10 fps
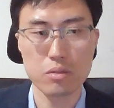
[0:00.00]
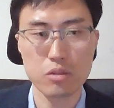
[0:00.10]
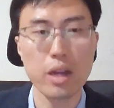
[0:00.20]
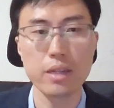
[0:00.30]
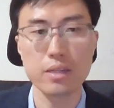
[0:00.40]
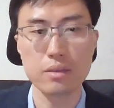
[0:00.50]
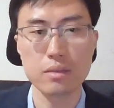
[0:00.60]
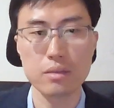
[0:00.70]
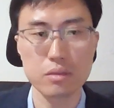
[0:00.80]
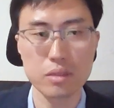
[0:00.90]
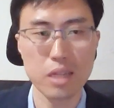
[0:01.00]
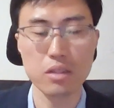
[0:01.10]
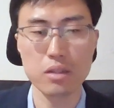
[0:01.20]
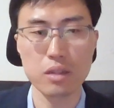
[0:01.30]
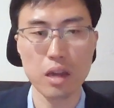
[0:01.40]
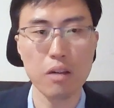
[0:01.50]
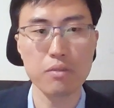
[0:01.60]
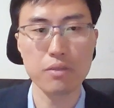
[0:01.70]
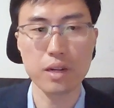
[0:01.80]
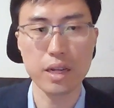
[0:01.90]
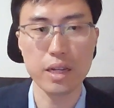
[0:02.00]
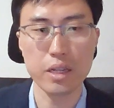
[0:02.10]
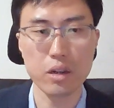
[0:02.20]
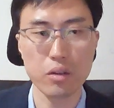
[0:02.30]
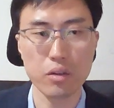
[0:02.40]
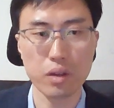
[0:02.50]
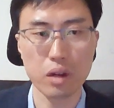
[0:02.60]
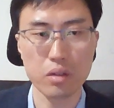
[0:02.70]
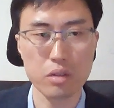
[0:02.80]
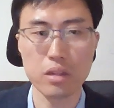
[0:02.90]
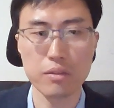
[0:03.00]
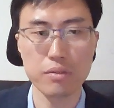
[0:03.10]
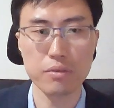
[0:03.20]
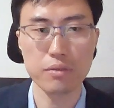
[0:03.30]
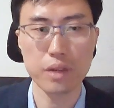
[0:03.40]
China doesn't offer any authoritative